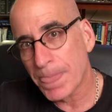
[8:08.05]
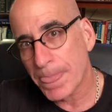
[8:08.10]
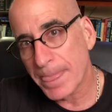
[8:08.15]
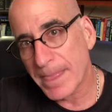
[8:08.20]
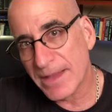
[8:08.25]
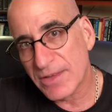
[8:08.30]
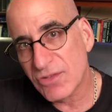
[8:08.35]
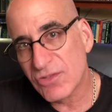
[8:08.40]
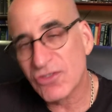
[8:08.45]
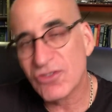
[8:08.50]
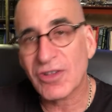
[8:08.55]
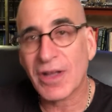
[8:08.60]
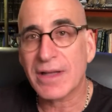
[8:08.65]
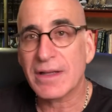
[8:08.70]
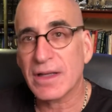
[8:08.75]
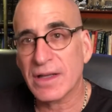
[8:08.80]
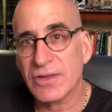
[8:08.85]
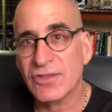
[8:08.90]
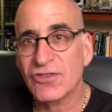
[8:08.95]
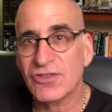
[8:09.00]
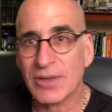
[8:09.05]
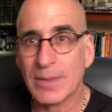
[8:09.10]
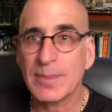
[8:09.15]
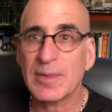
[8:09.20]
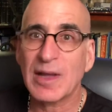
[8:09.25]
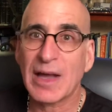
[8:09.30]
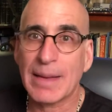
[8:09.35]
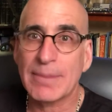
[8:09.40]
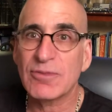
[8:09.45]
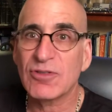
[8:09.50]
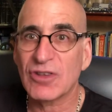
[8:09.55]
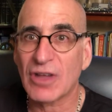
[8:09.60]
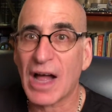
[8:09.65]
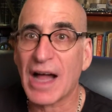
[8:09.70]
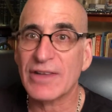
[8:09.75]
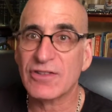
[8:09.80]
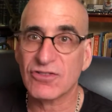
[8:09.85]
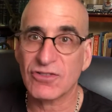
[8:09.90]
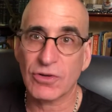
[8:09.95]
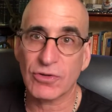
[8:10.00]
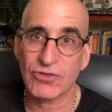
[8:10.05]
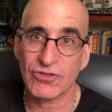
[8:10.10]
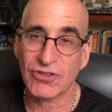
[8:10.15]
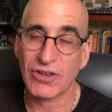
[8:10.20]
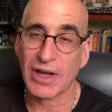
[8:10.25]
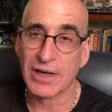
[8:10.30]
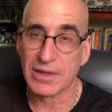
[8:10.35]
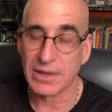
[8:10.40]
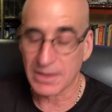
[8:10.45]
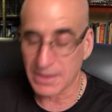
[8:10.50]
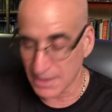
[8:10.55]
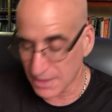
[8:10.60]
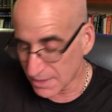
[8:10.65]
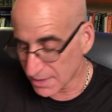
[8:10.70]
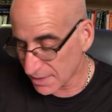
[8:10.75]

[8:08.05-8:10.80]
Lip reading: that's subtle and sometimes not so subtle,